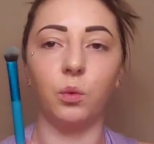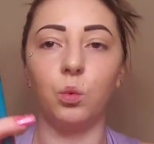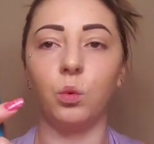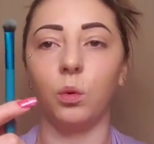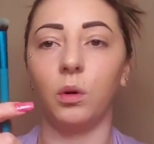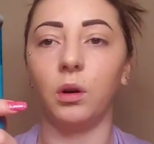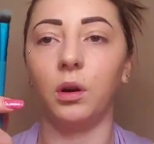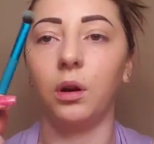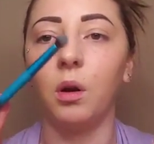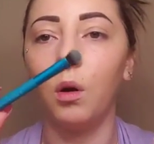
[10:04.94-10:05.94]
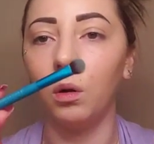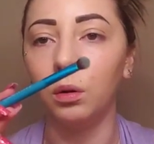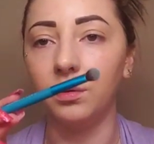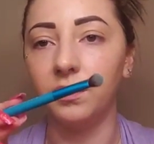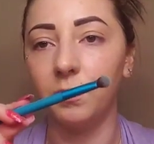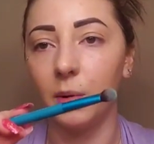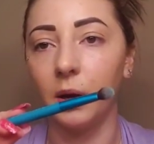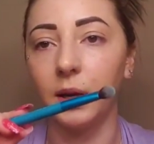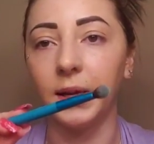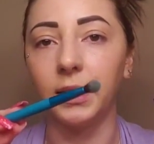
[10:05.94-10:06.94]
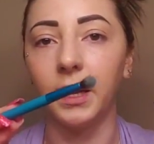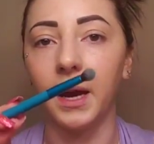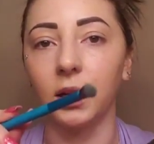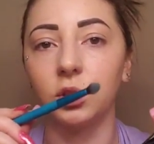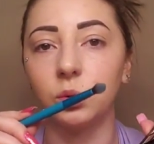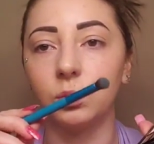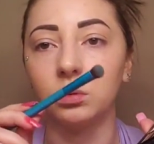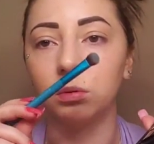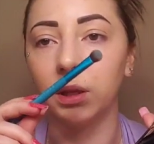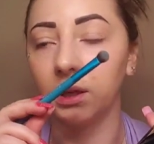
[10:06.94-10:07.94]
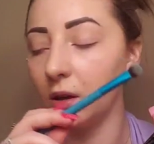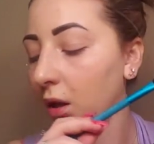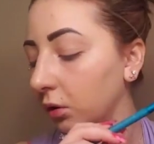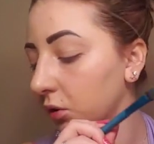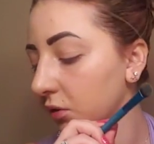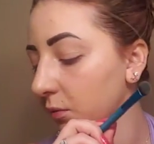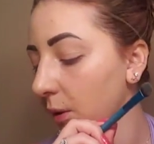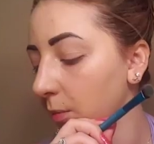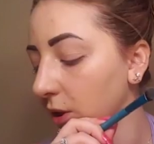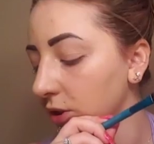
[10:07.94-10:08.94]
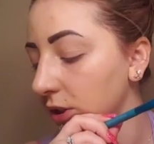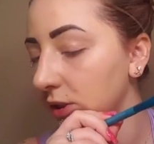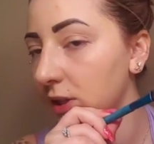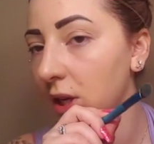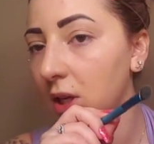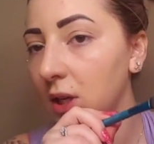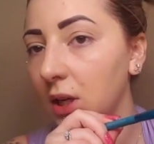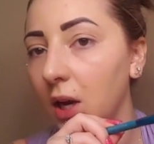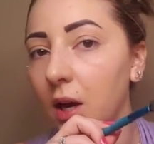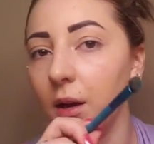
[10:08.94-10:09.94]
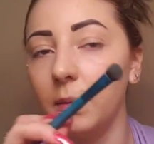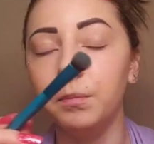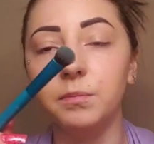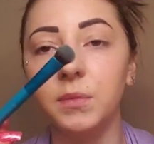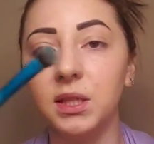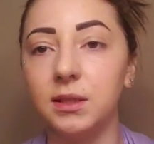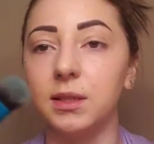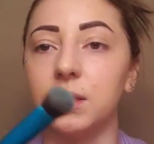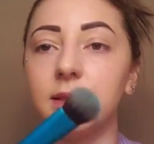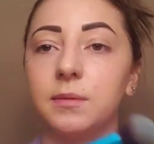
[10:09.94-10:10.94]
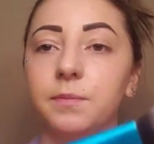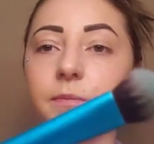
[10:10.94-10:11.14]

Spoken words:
for all of my actual like colors of my brushes is this.